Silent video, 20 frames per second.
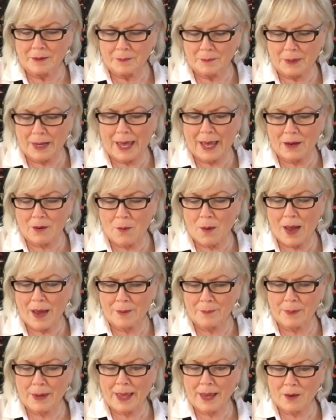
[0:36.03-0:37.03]
Black,
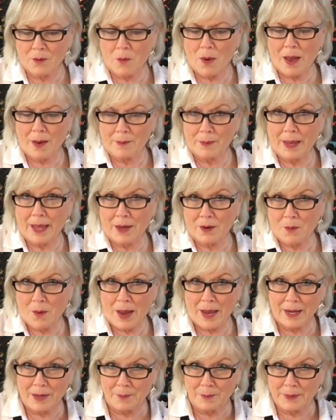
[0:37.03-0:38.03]
white, black, white, black,
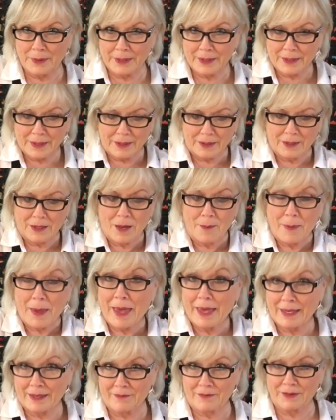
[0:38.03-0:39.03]
white, and be come out
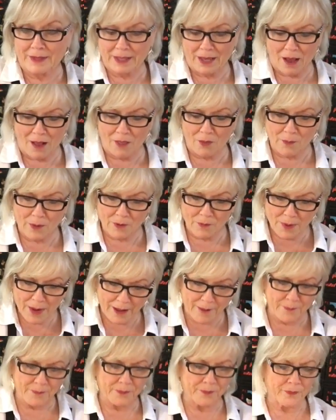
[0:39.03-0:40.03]
evenly all the way around.